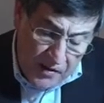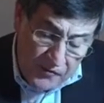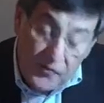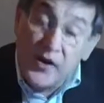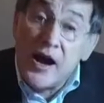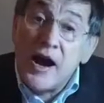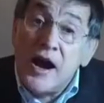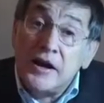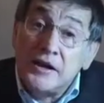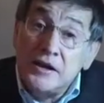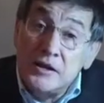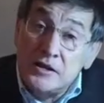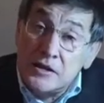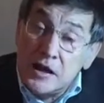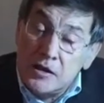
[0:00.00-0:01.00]
the
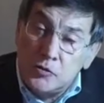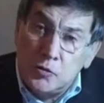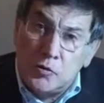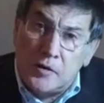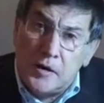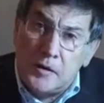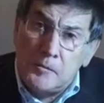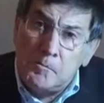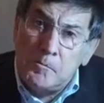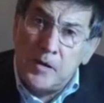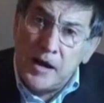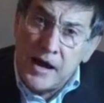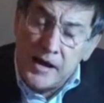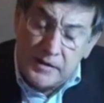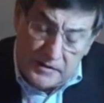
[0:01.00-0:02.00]
architectural,
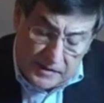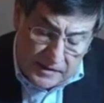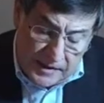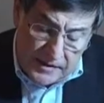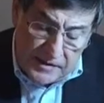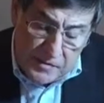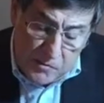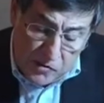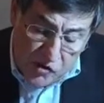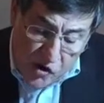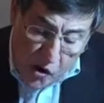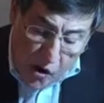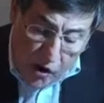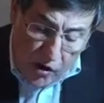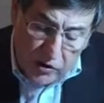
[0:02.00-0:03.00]
plant and
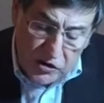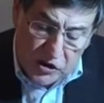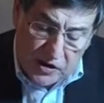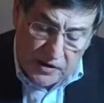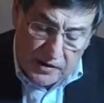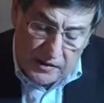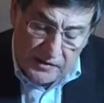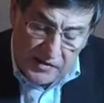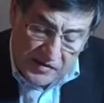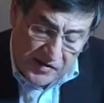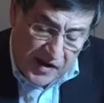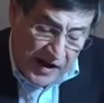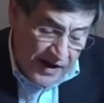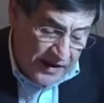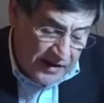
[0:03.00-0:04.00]
museological
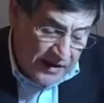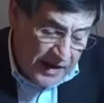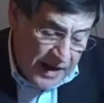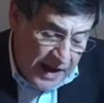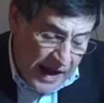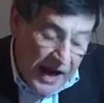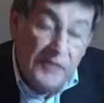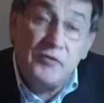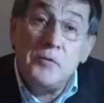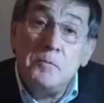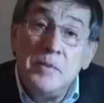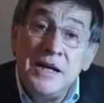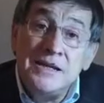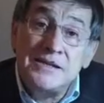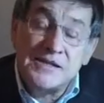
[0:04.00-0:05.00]
design have
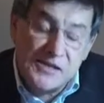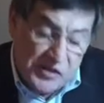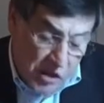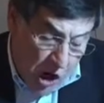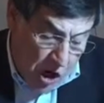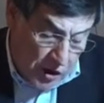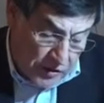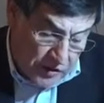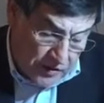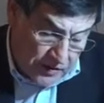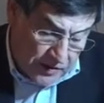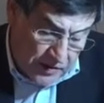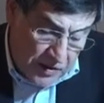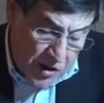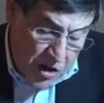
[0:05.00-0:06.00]
been started,